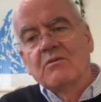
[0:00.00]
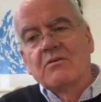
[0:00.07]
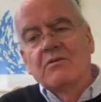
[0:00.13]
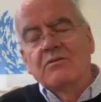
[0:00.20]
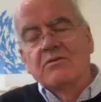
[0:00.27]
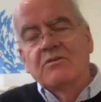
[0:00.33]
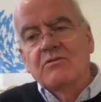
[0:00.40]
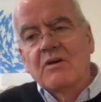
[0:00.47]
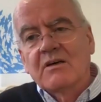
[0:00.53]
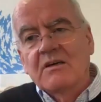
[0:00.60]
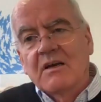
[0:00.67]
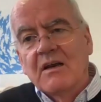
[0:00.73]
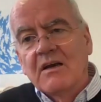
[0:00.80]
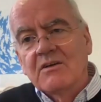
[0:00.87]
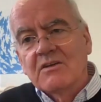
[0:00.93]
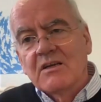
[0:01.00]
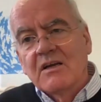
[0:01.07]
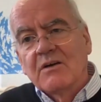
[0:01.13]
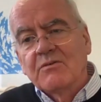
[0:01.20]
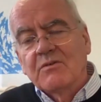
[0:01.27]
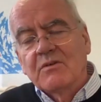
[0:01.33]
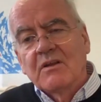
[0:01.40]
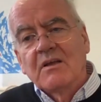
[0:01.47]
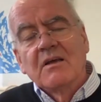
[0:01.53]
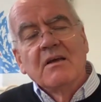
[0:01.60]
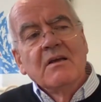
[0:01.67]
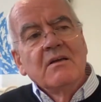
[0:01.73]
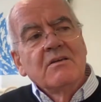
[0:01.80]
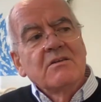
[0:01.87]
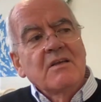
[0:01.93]
constructed largely after the
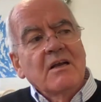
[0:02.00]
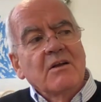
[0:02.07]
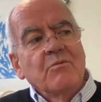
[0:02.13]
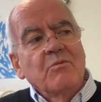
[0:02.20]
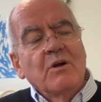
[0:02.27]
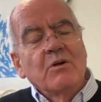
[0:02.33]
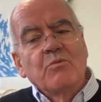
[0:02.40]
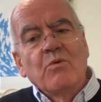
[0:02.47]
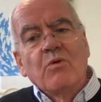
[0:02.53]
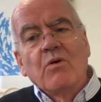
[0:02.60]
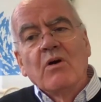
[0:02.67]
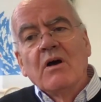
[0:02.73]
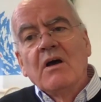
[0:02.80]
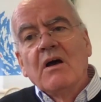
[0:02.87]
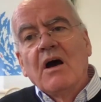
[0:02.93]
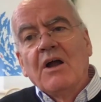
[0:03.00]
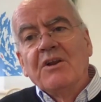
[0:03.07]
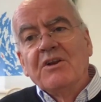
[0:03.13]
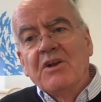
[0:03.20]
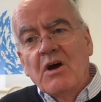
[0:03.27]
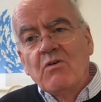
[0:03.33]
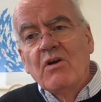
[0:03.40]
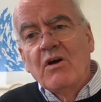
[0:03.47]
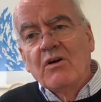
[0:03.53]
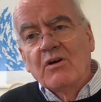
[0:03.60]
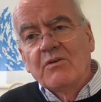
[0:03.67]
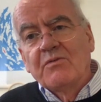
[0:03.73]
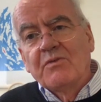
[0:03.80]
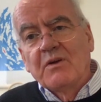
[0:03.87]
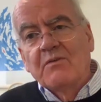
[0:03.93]
Second World War are no
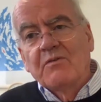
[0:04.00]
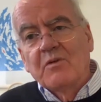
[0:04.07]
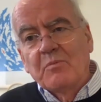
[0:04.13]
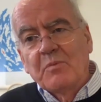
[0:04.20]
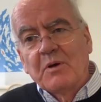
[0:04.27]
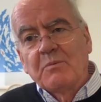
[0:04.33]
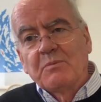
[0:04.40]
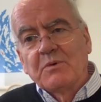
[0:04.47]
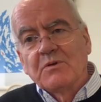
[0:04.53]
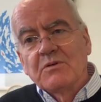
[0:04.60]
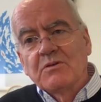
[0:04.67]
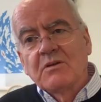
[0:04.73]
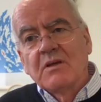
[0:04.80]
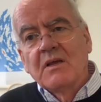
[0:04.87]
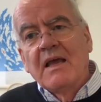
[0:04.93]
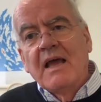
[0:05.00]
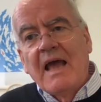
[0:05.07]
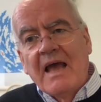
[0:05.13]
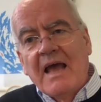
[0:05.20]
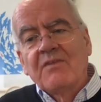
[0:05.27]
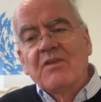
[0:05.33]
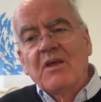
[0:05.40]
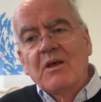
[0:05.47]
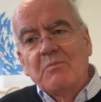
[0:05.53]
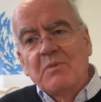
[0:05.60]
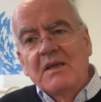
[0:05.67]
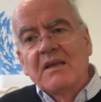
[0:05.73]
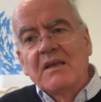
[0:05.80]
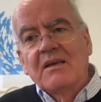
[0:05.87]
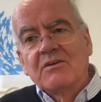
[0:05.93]
longer fit for purpose, and they're
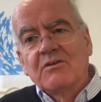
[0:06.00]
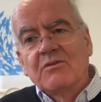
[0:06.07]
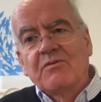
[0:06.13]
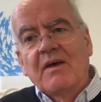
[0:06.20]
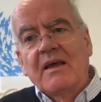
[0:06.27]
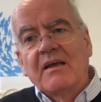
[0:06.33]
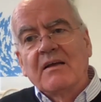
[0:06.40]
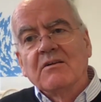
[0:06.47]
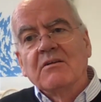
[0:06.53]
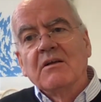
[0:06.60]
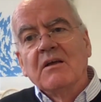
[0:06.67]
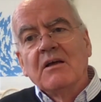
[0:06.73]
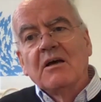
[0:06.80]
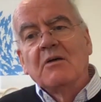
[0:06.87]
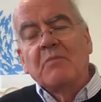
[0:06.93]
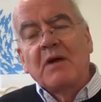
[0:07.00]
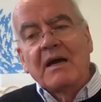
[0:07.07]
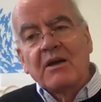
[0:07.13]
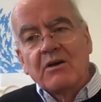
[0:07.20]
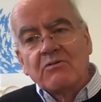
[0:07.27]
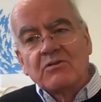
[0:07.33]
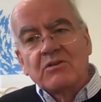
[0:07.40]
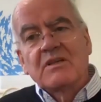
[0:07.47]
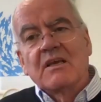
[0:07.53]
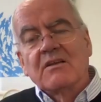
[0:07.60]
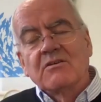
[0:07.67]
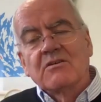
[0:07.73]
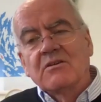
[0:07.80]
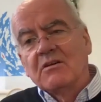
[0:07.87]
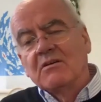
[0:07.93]
beginning to fail. And my own
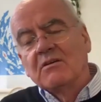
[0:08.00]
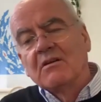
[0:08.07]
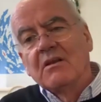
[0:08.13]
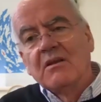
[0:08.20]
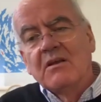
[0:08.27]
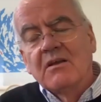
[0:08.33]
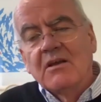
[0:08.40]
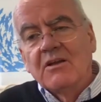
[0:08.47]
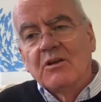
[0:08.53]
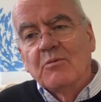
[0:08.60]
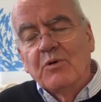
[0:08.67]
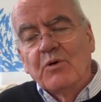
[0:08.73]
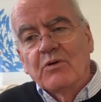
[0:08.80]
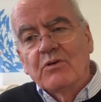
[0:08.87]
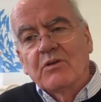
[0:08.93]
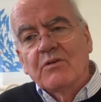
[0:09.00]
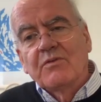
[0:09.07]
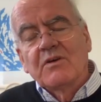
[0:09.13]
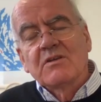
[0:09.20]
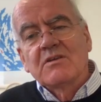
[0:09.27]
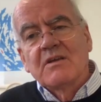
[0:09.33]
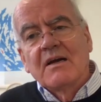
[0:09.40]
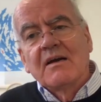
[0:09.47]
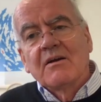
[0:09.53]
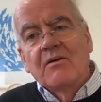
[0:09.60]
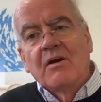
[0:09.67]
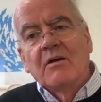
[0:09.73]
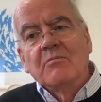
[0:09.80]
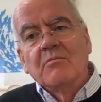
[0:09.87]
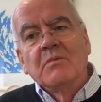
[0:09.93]
sense, and in the book, the first
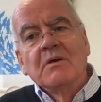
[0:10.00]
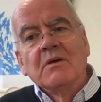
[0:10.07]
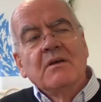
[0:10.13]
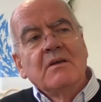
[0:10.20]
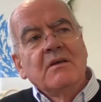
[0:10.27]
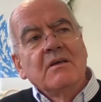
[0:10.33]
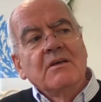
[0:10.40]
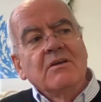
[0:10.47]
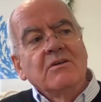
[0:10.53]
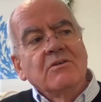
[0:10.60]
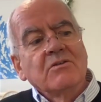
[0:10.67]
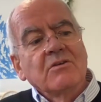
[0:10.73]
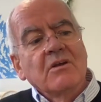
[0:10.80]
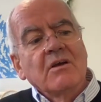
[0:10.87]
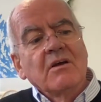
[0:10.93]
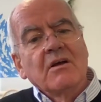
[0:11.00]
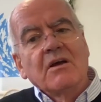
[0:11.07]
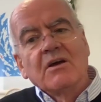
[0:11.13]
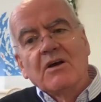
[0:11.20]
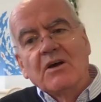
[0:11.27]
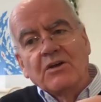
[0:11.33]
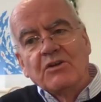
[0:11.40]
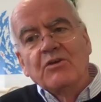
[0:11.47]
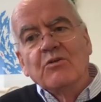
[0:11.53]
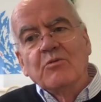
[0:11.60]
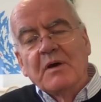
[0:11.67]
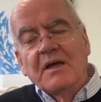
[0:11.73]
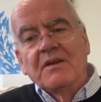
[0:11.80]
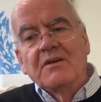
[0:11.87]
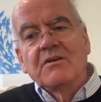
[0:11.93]
diagram is a
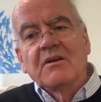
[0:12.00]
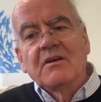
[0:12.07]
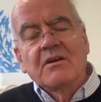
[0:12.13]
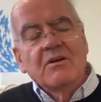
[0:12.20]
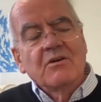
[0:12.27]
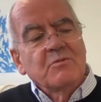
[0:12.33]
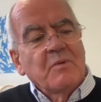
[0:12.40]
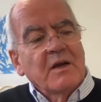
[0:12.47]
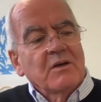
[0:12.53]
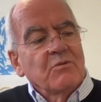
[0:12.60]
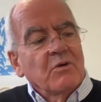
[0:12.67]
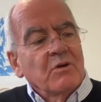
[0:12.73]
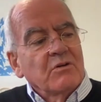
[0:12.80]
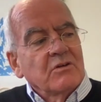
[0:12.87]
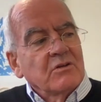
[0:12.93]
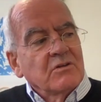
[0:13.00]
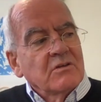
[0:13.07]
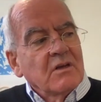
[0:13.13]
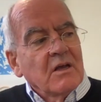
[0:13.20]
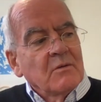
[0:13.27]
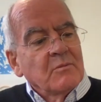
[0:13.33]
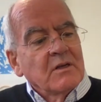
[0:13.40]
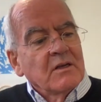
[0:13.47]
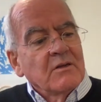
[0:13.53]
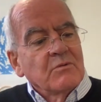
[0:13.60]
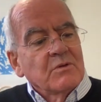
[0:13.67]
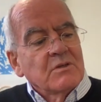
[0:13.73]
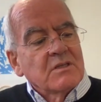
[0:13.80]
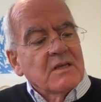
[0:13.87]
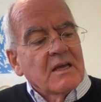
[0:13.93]
U-bend, and it goes back to what just Amelie
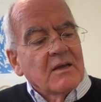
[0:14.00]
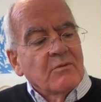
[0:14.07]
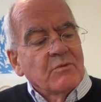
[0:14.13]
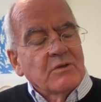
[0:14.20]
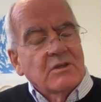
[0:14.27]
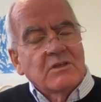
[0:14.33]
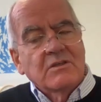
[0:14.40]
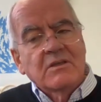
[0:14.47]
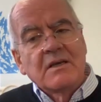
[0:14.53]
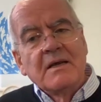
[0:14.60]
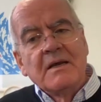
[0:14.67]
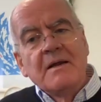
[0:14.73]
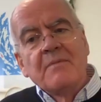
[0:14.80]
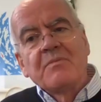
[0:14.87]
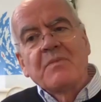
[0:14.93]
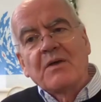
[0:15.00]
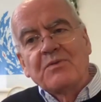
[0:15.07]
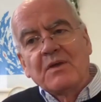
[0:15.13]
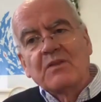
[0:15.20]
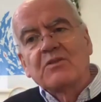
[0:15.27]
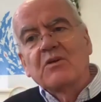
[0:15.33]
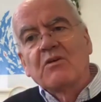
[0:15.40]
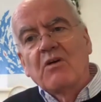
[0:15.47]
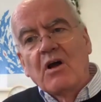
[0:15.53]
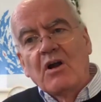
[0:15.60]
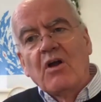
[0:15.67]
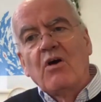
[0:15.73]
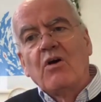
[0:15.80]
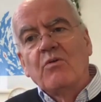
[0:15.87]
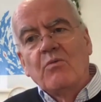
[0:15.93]
was saying, which is, I think there are
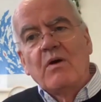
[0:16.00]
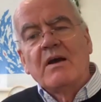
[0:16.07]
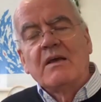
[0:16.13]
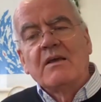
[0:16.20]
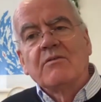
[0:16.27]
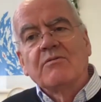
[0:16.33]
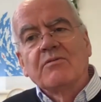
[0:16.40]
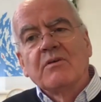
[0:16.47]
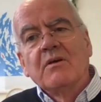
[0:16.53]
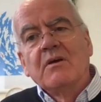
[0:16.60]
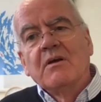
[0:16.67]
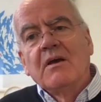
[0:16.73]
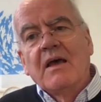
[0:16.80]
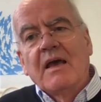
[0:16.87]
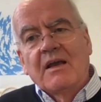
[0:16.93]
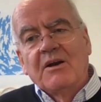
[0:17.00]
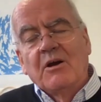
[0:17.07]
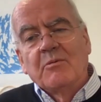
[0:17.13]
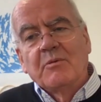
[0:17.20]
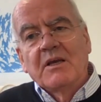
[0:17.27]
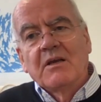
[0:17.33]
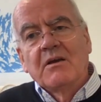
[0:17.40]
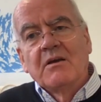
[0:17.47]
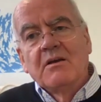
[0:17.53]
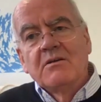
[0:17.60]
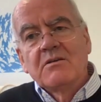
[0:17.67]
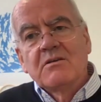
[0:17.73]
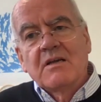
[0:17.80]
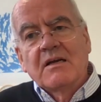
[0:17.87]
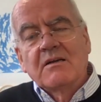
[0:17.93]
long wave economic
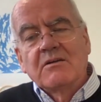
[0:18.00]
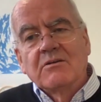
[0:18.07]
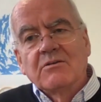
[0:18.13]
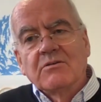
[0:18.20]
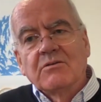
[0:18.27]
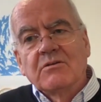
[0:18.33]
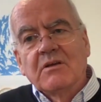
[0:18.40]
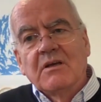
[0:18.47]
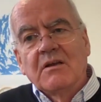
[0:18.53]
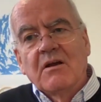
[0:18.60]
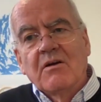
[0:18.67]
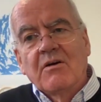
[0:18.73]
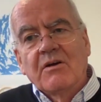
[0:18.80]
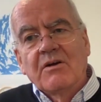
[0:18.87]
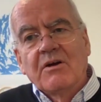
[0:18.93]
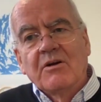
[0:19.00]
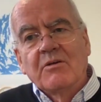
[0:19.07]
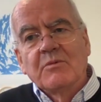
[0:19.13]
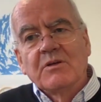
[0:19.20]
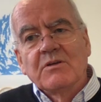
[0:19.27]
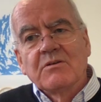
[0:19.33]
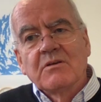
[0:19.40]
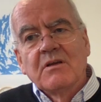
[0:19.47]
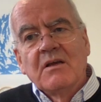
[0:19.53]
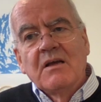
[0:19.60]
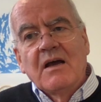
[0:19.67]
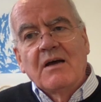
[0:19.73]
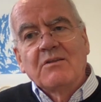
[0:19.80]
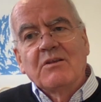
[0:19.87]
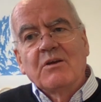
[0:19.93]
cycles in our economies.
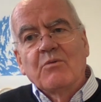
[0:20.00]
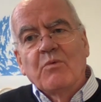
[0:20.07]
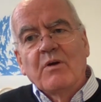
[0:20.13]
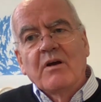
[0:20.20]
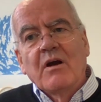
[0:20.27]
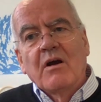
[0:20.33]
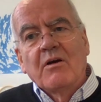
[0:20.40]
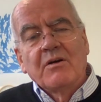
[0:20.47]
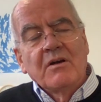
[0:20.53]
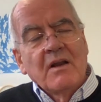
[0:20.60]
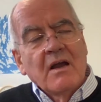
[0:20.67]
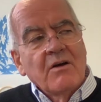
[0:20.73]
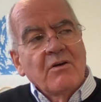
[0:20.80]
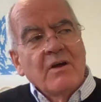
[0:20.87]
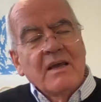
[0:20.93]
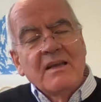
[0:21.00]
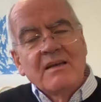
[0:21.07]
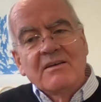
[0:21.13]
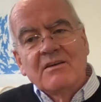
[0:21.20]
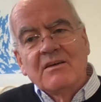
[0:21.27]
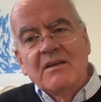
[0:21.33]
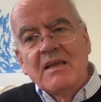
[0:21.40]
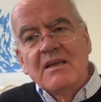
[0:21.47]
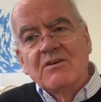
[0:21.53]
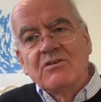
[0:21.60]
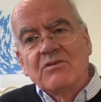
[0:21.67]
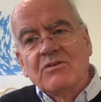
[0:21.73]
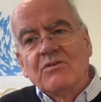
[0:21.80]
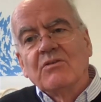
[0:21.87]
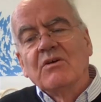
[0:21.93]
I think we are now
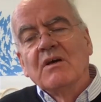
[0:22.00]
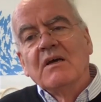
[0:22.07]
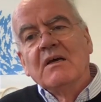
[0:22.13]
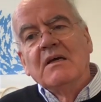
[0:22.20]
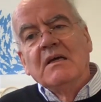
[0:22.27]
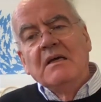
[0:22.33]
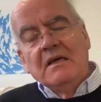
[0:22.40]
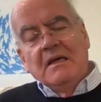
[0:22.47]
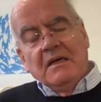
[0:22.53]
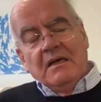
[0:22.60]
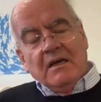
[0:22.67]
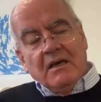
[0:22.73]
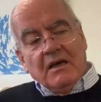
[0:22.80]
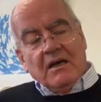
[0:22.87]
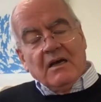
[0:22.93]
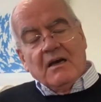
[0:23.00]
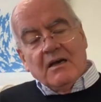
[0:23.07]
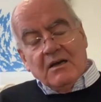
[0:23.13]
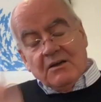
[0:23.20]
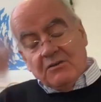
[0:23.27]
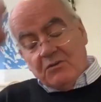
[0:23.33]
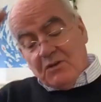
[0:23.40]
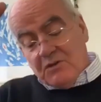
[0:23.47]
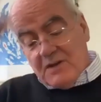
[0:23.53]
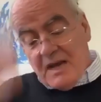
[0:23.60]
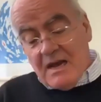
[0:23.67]
into the